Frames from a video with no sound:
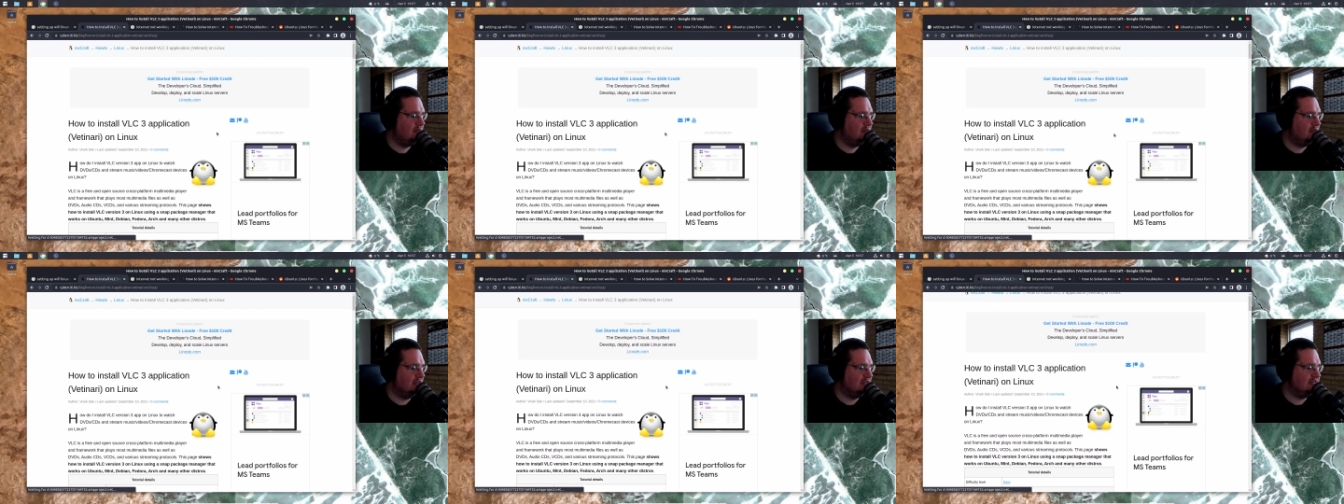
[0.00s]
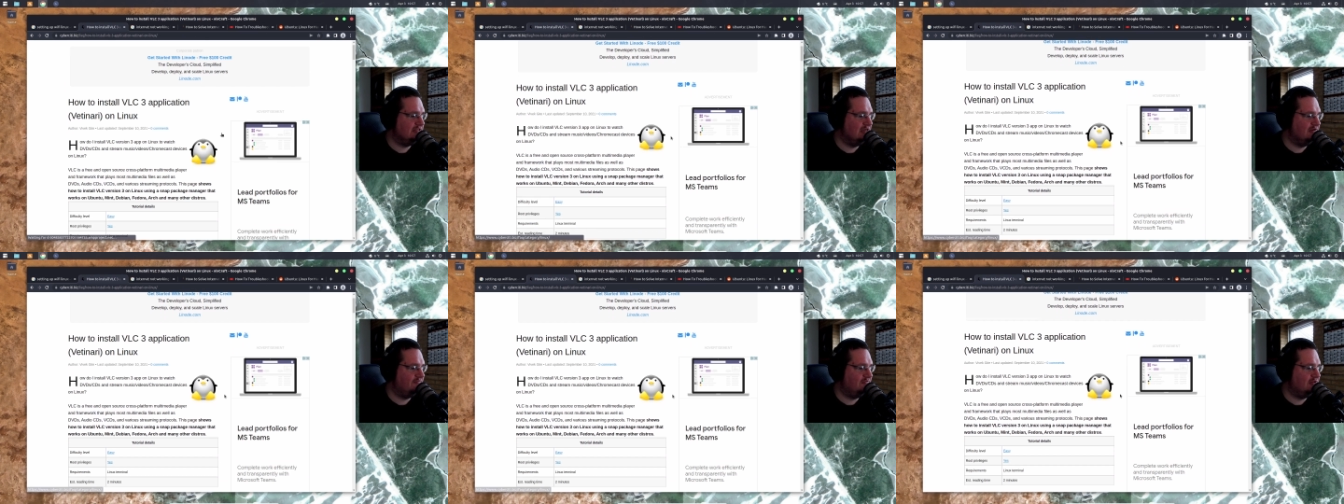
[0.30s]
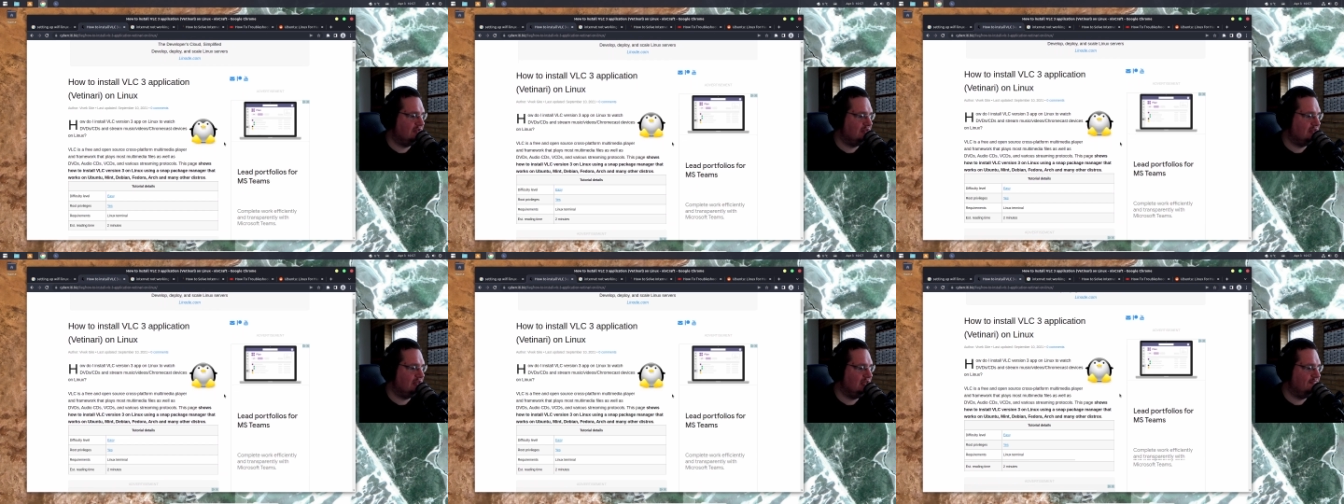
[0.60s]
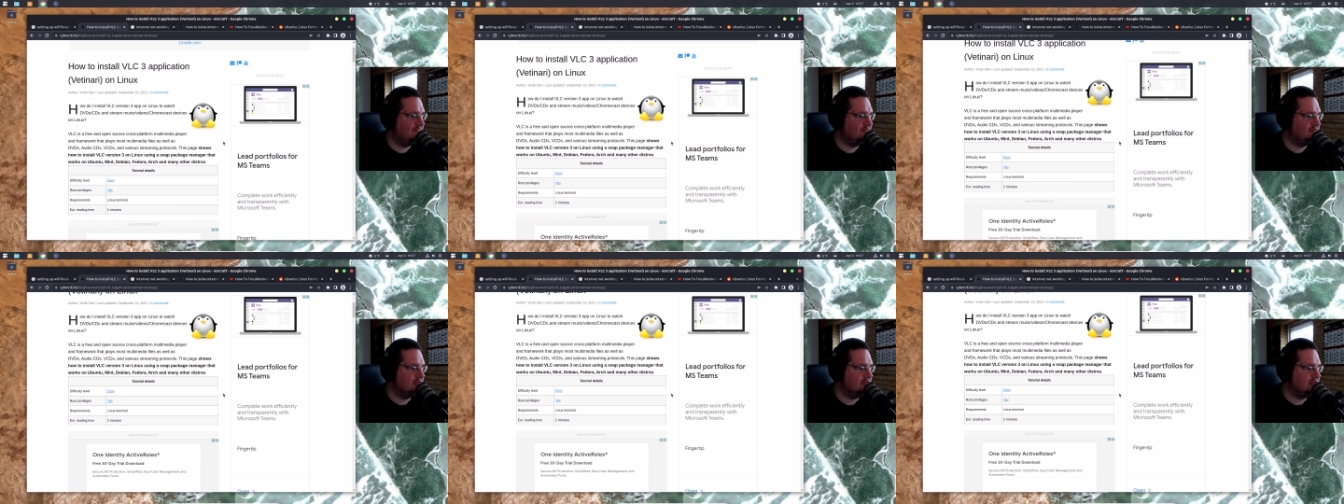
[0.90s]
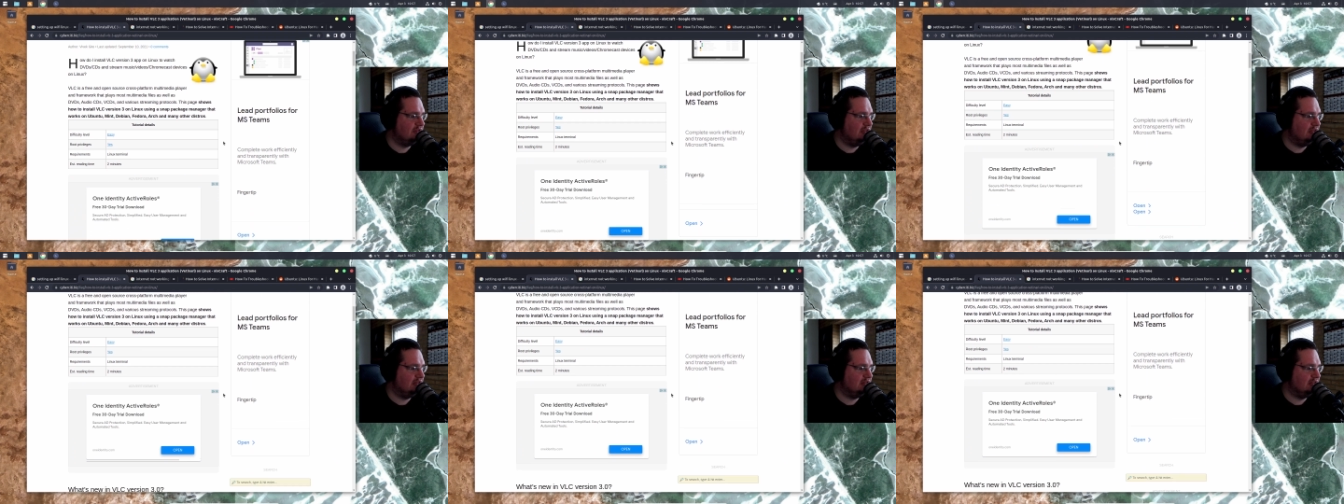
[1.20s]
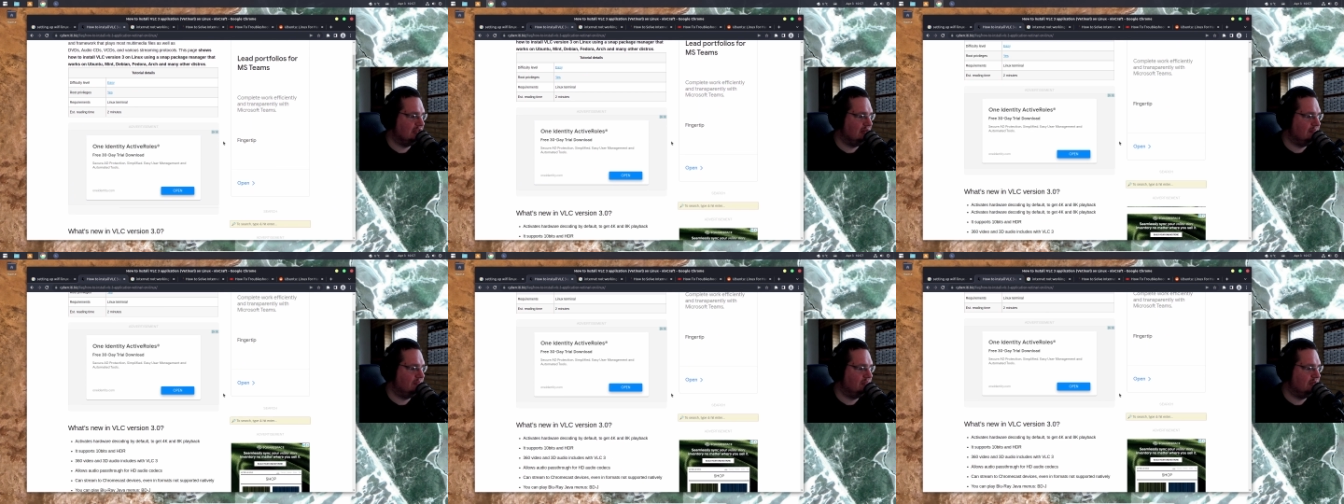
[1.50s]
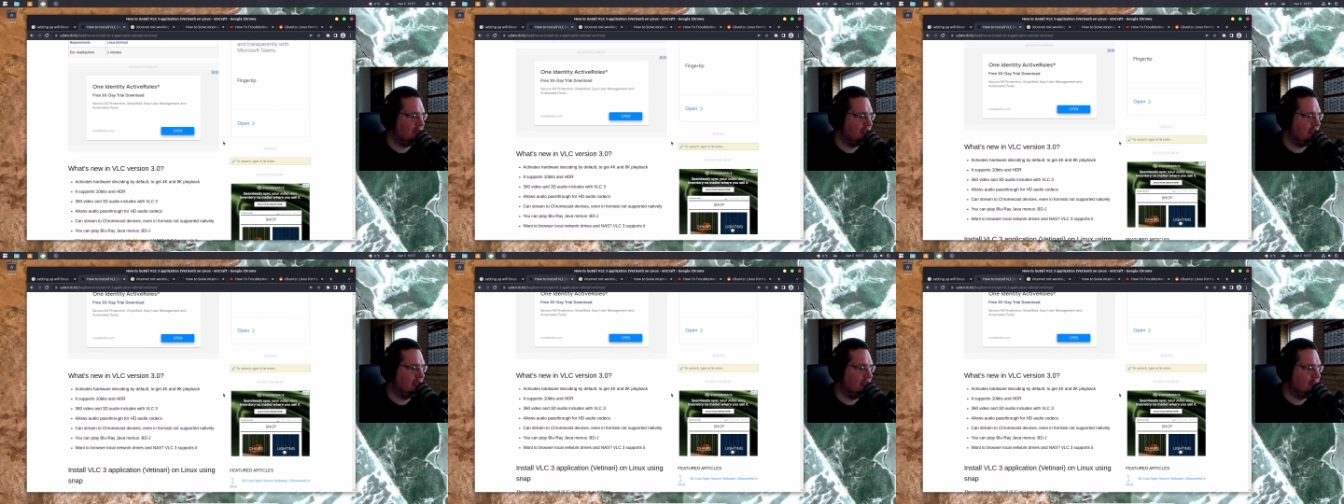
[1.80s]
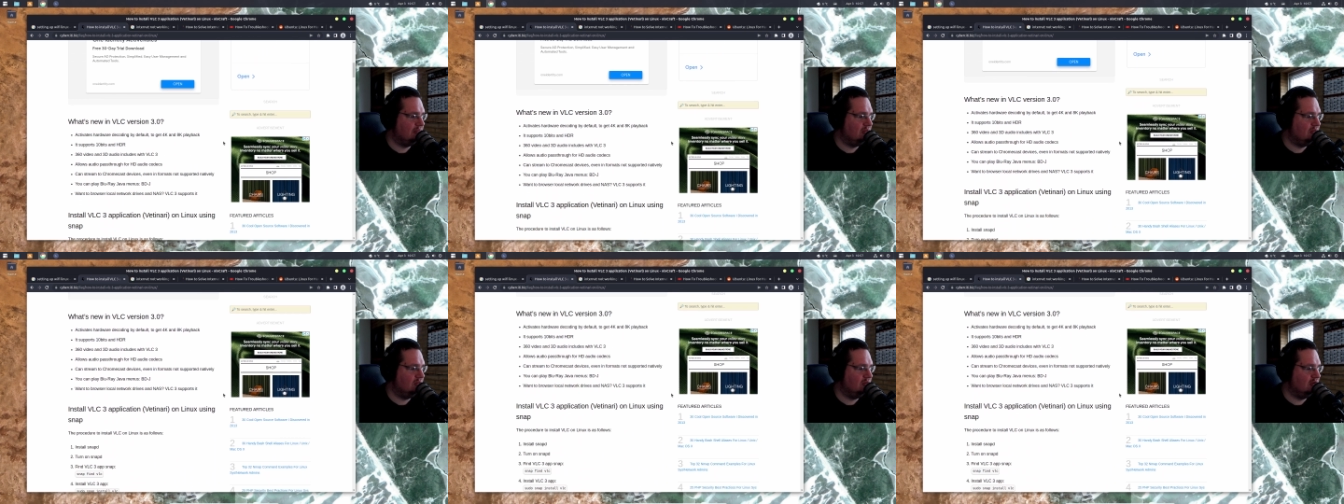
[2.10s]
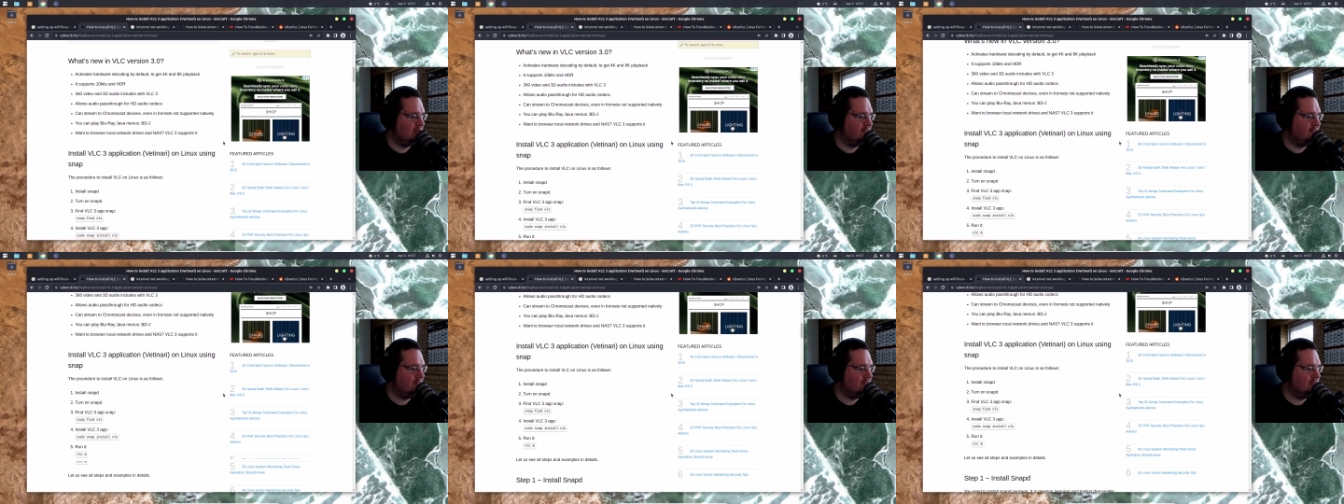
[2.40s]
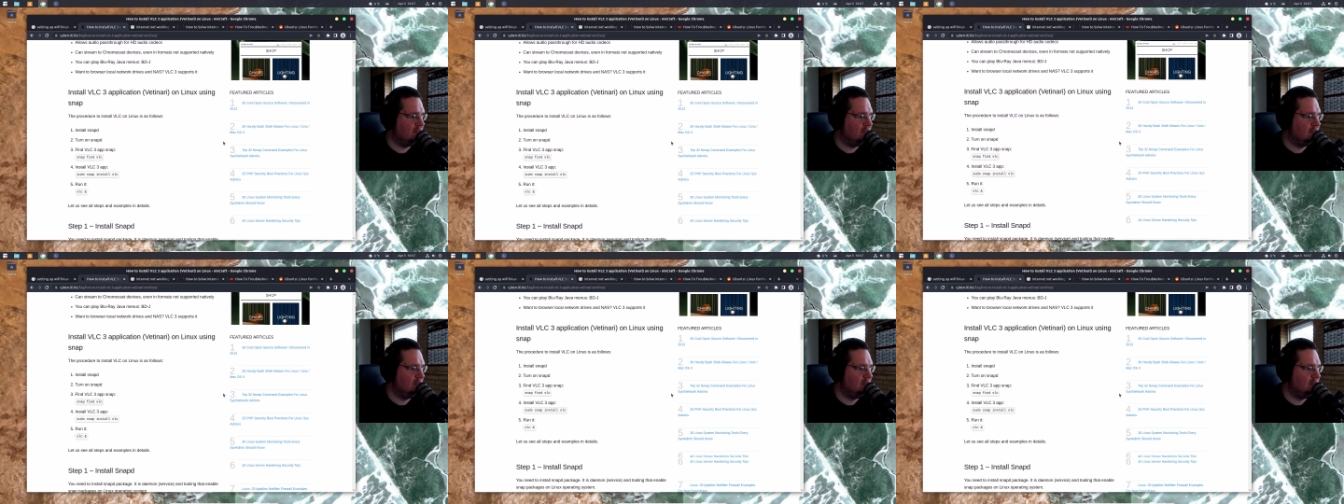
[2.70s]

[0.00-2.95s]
And see if that gives us the example that I'm looking for.